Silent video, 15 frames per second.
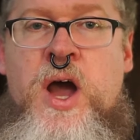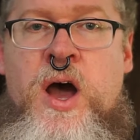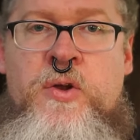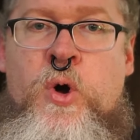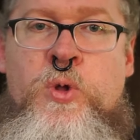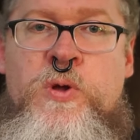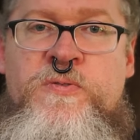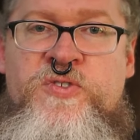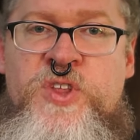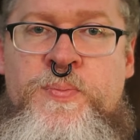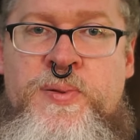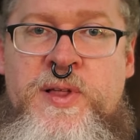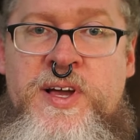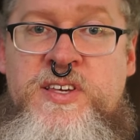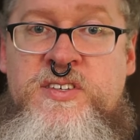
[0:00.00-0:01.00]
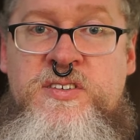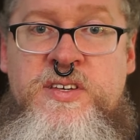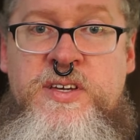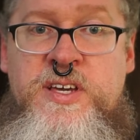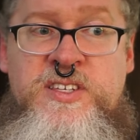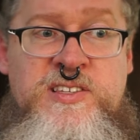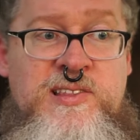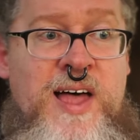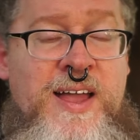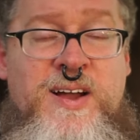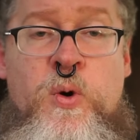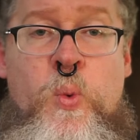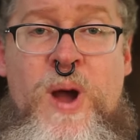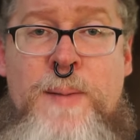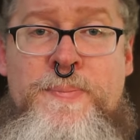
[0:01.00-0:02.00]
on all over the place is like
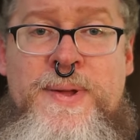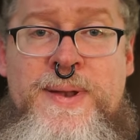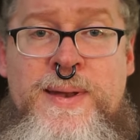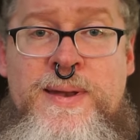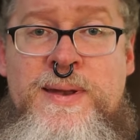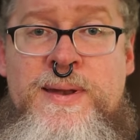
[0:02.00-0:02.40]
a weapon.